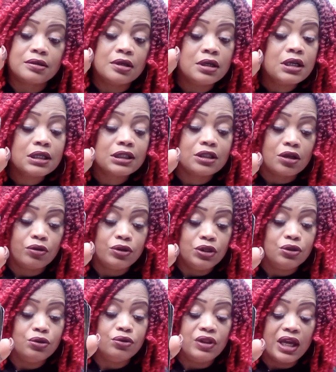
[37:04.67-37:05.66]
hooked on
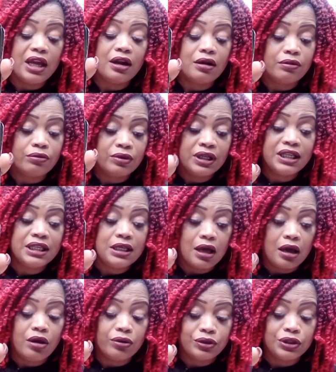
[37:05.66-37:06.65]
you. They're really
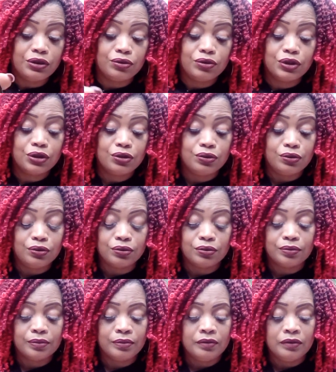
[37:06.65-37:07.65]
on you, too.
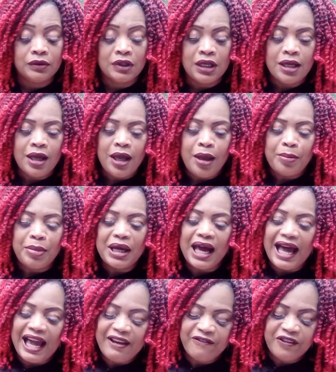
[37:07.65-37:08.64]
But
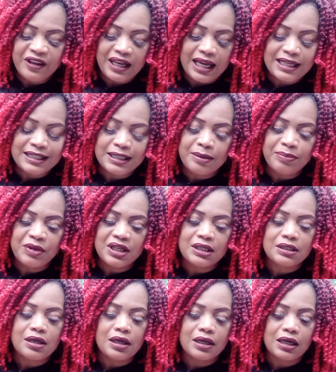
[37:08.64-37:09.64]
I feel like something is
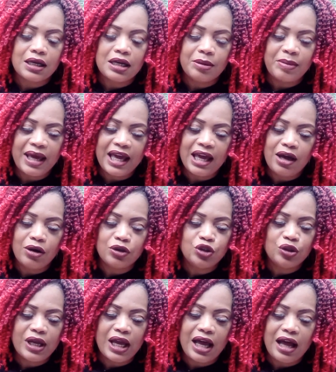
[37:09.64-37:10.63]
going to come out because
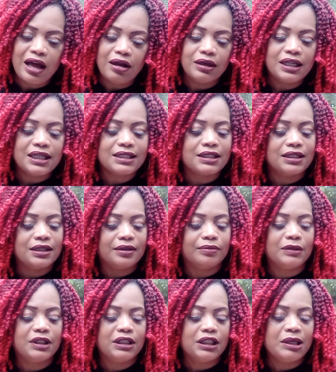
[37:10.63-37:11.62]
you got out. Let's see.
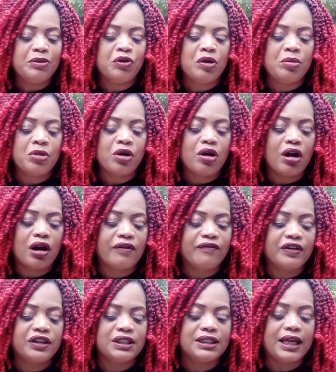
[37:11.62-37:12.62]
Give me one more card for
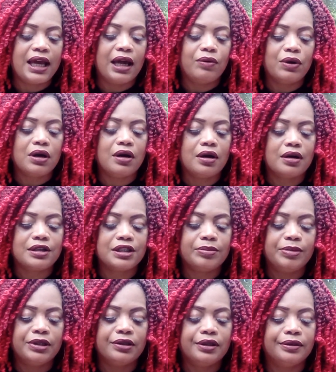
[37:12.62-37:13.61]
the Tower card,
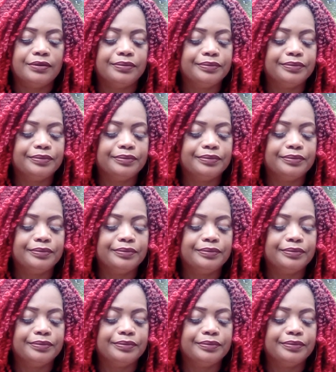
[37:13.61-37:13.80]
Spirit.